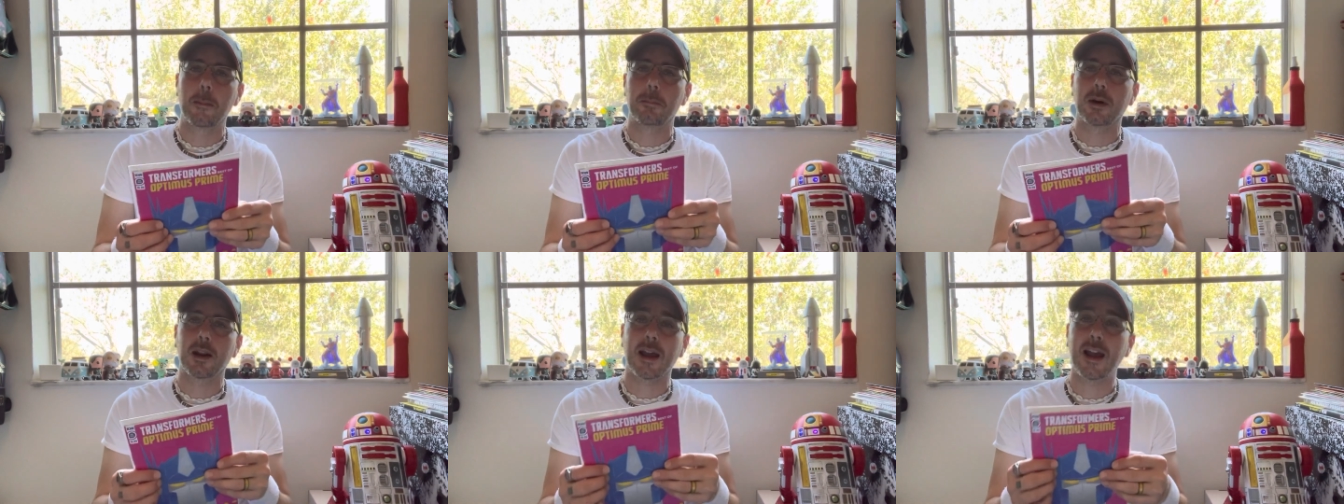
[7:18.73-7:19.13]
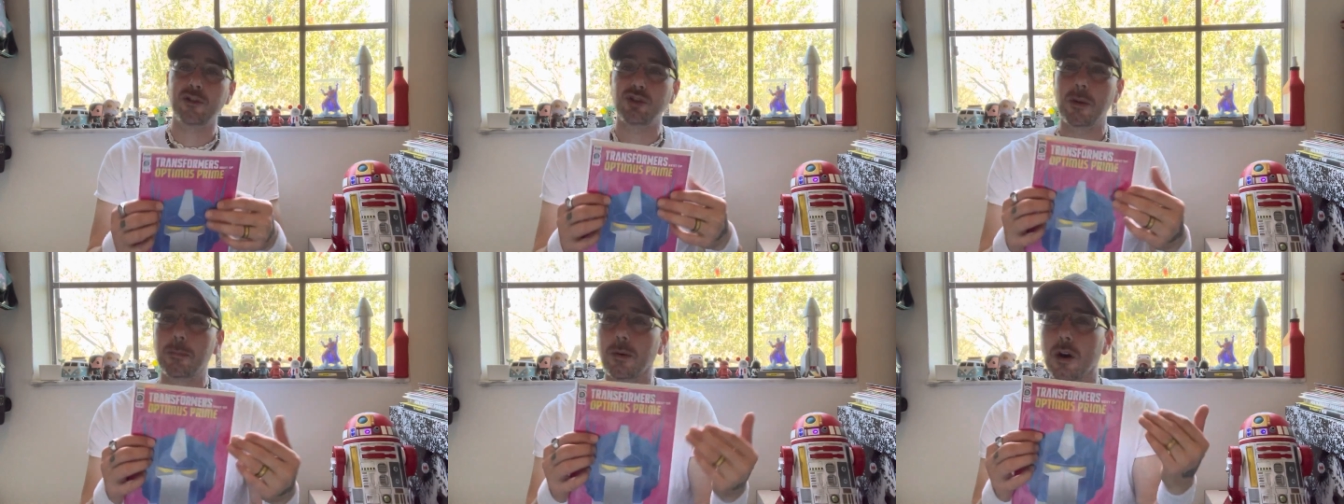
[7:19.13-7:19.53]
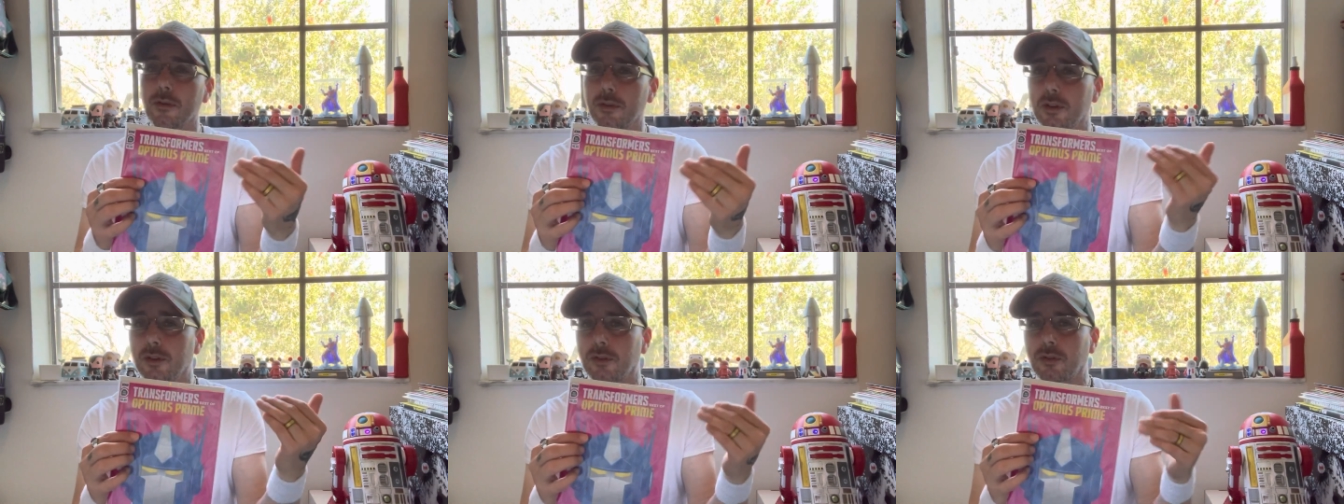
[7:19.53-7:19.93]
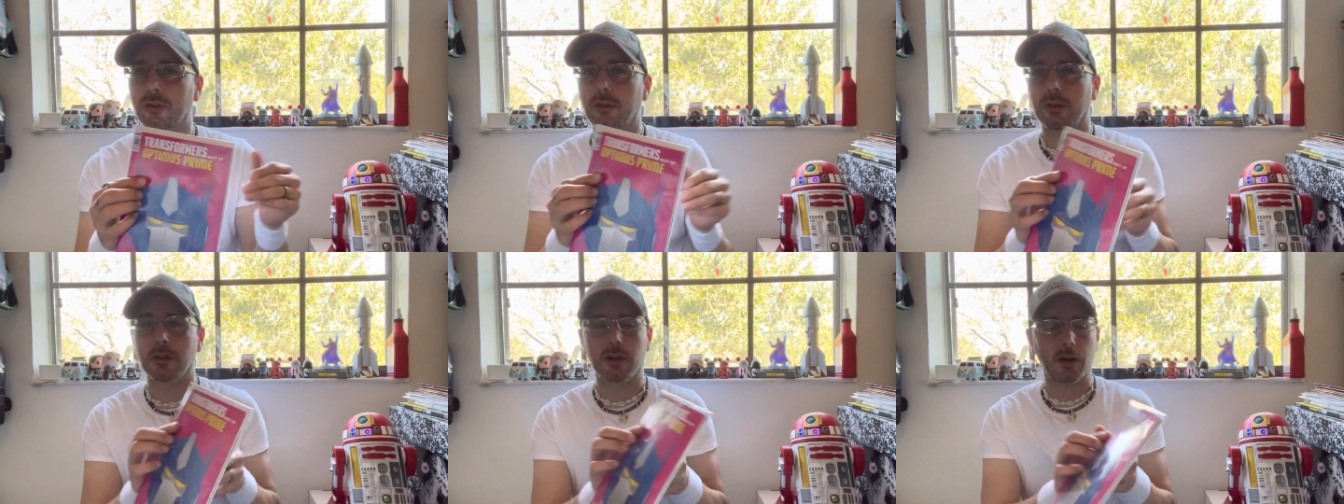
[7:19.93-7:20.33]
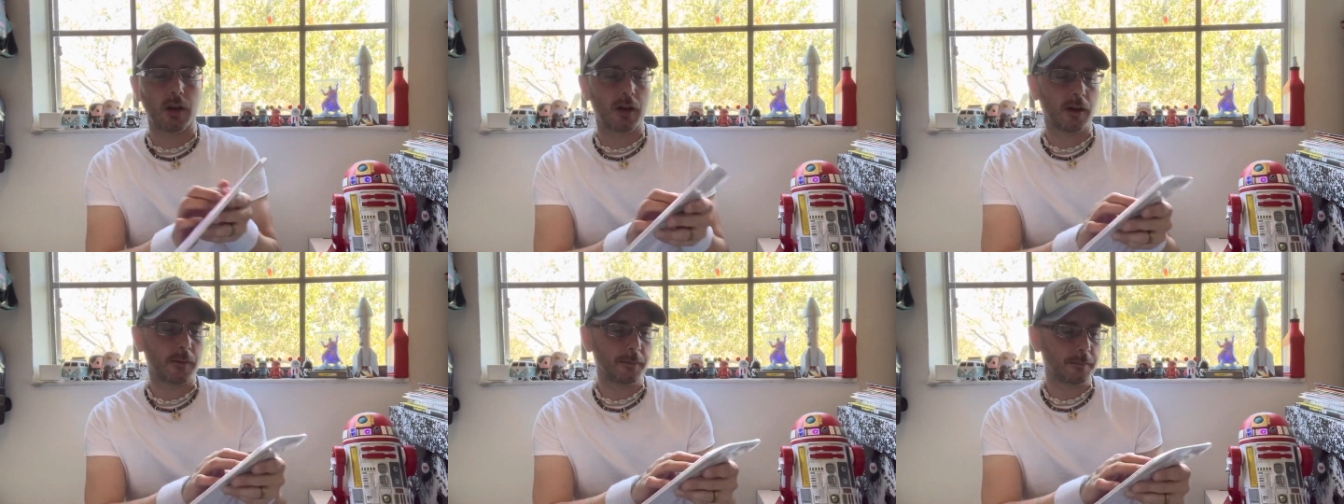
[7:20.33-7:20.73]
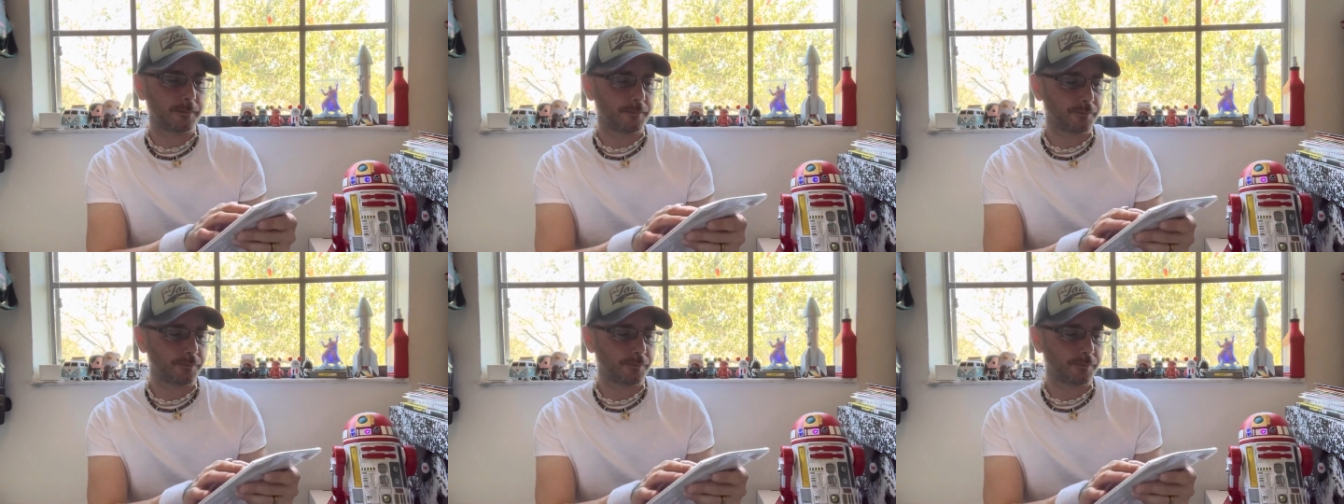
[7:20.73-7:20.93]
But I actually bought this. Um,